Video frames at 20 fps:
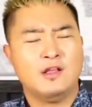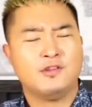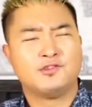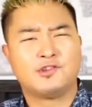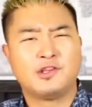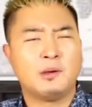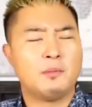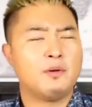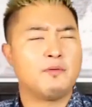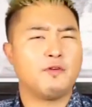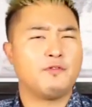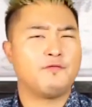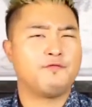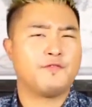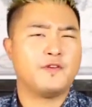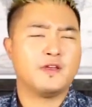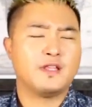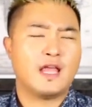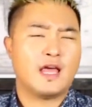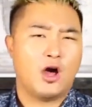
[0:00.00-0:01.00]
Some of you
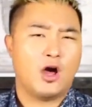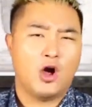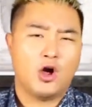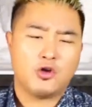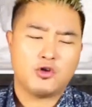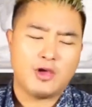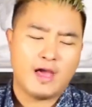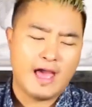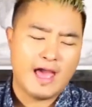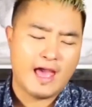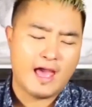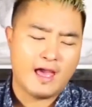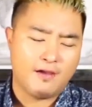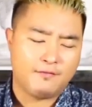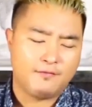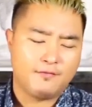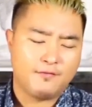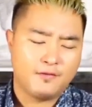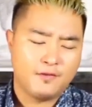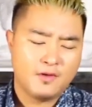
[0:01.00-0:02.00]
feel like all you
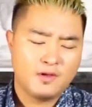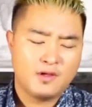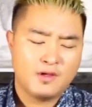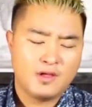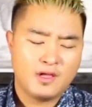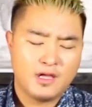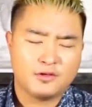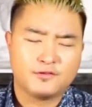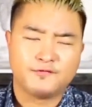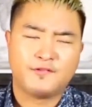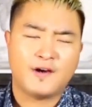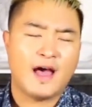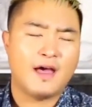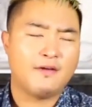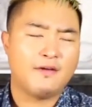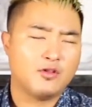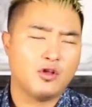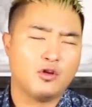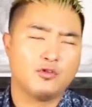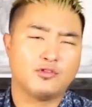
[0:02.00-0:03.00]
have is
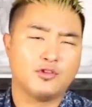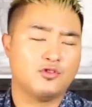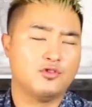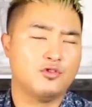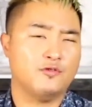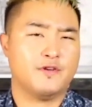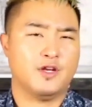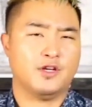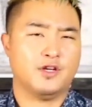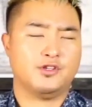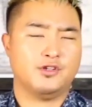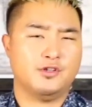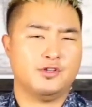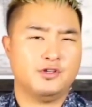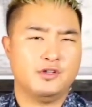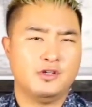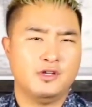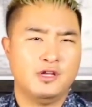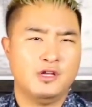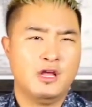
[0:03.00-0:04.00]
5 loaves and 2 fish,
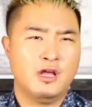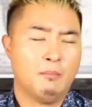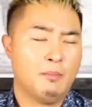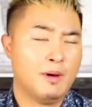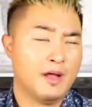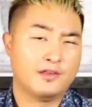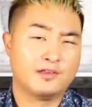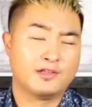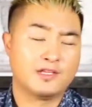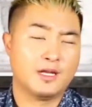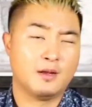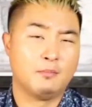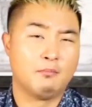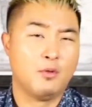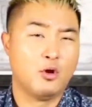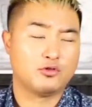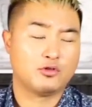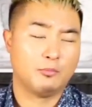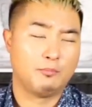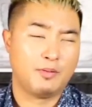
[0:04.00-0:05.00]
but it's going to
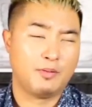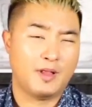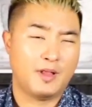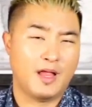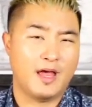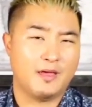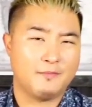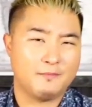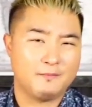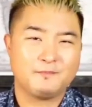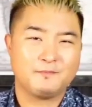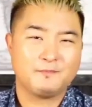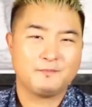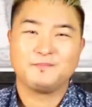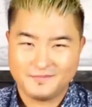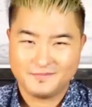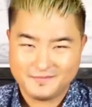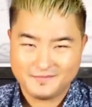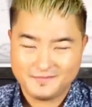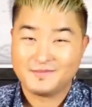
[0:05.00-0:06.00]
multiply
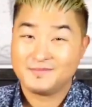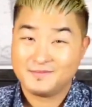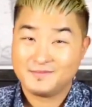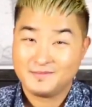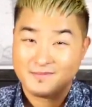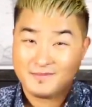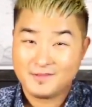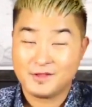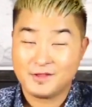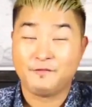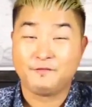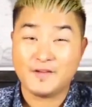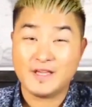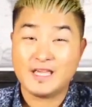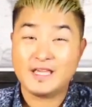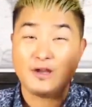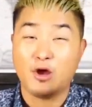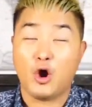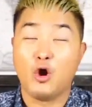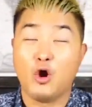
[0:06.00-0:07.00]
to
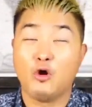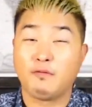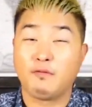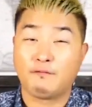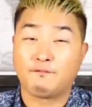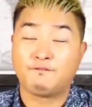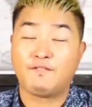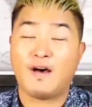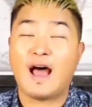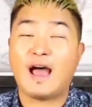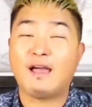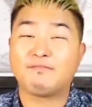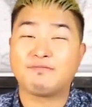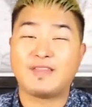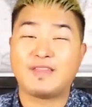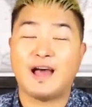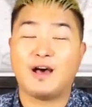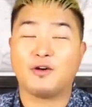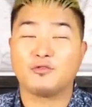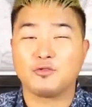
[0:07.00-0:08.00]
feed over
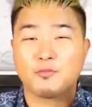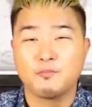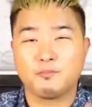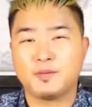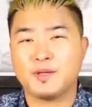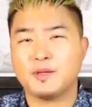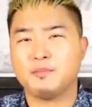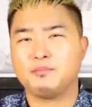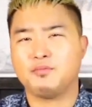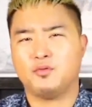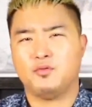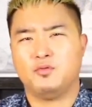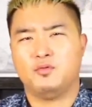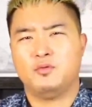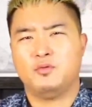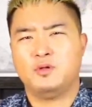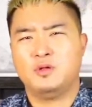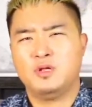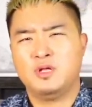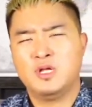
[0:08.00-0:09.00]
5,000 people.
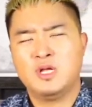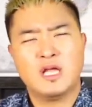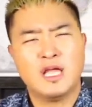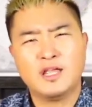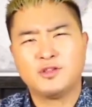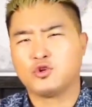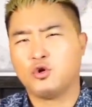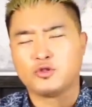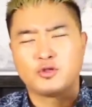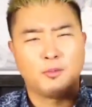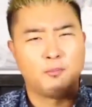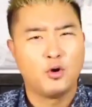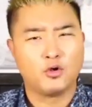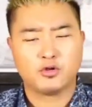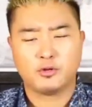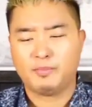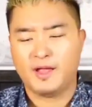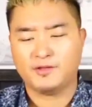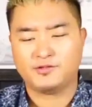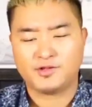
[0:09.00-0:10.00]
It's going to
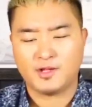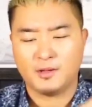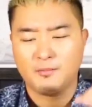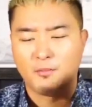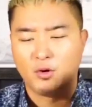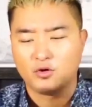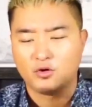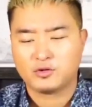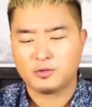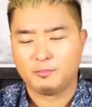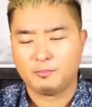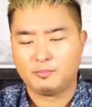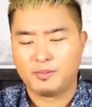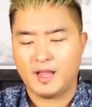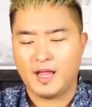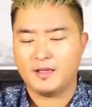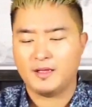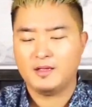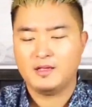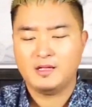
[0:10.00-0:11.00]
multiply. Say
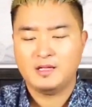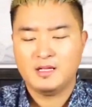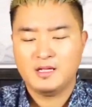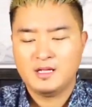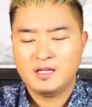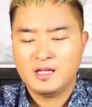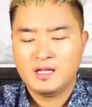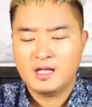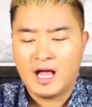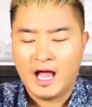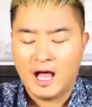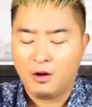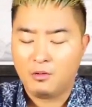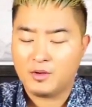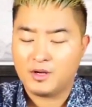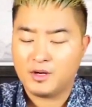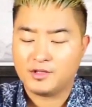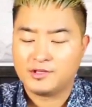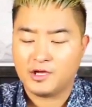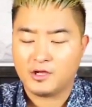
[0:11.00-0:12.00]
multiply.
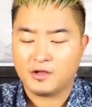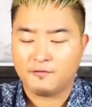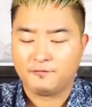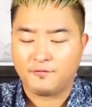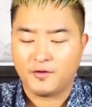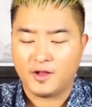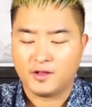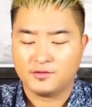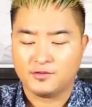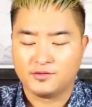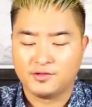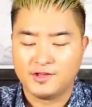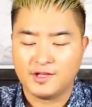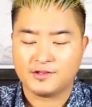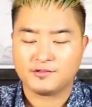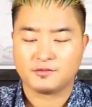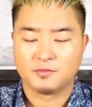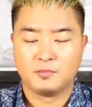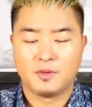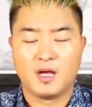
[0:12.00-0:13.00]
I want to tell you, friends,
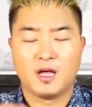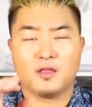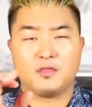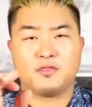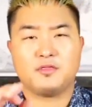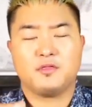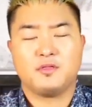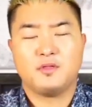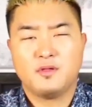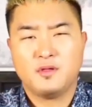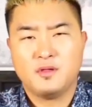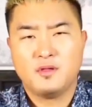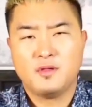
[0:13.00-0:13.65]
this month,